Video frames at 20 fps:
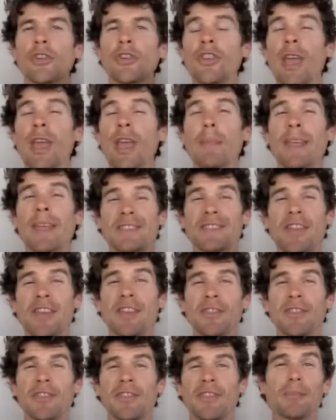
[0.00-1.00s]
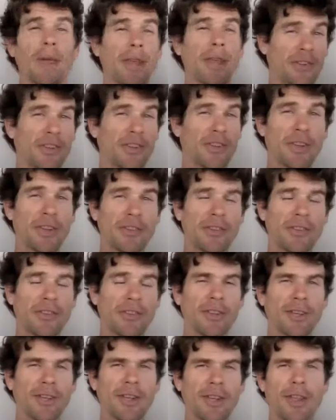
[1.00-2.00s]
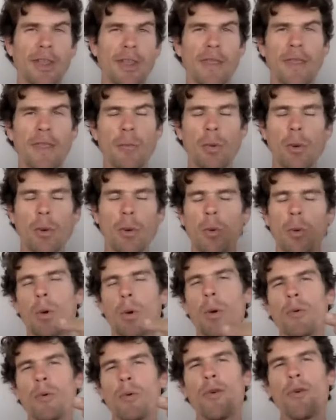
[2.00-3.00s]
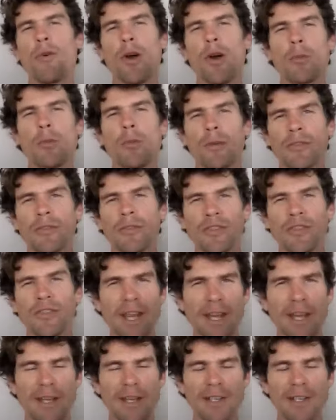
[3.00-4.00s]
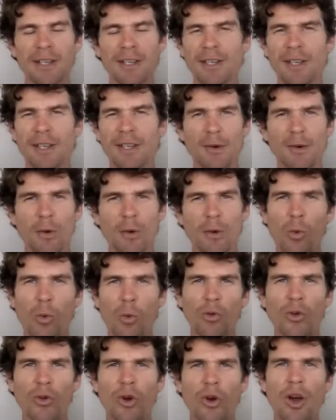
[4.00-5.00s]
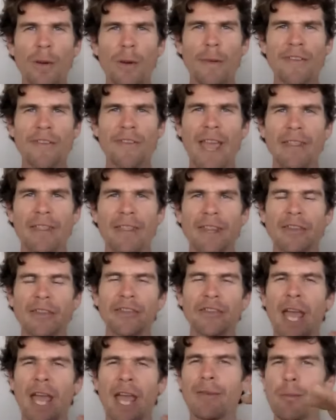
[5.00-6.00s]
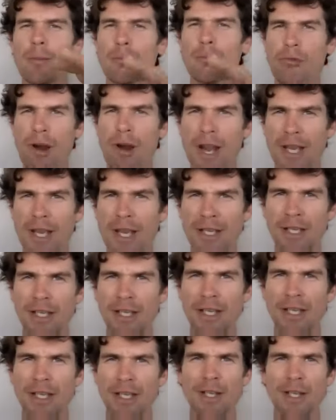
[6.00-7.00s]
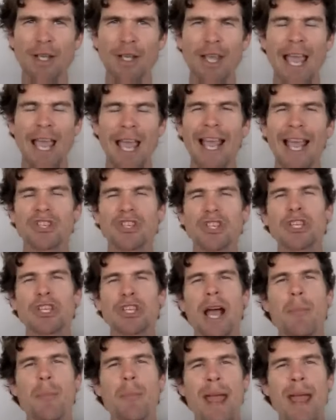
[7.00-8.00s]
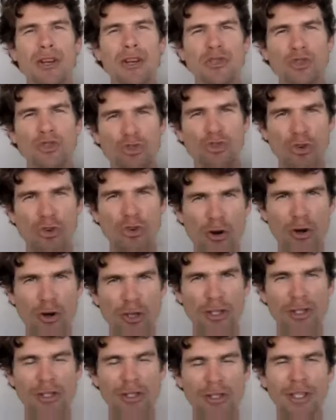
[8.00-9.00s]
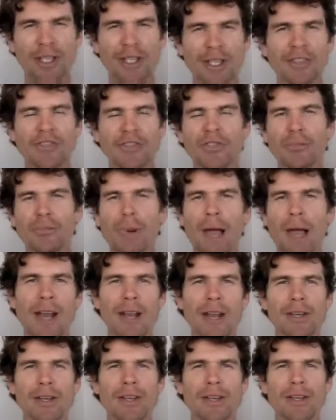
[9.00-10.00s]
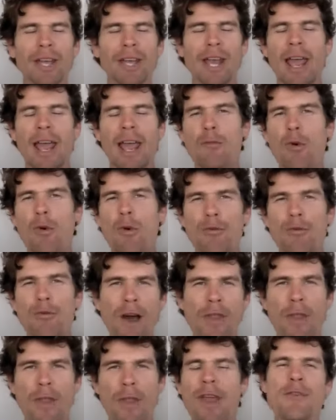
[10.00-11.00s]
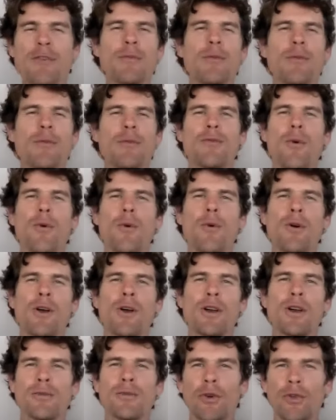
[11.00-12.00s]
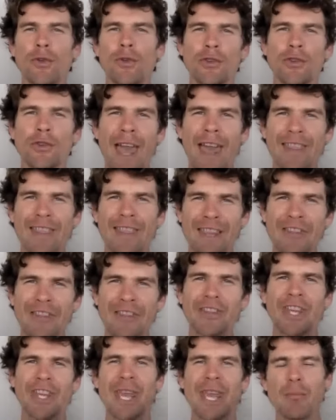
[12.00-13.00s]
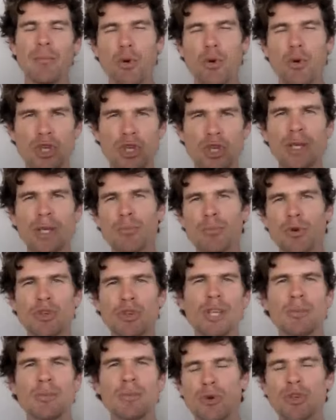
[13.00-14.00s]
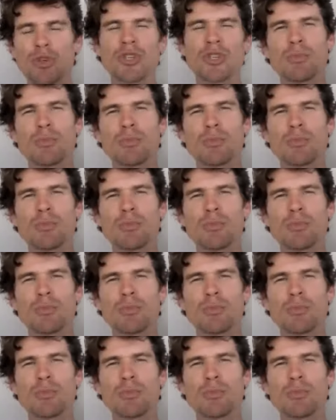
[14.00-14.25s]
does that make sense? Makes sense. What we find, what I've seen all the time, is athletes that have a break actually come back stronger, smarter, and have more fun than ever before, versus athletes that keep pushing and pushing until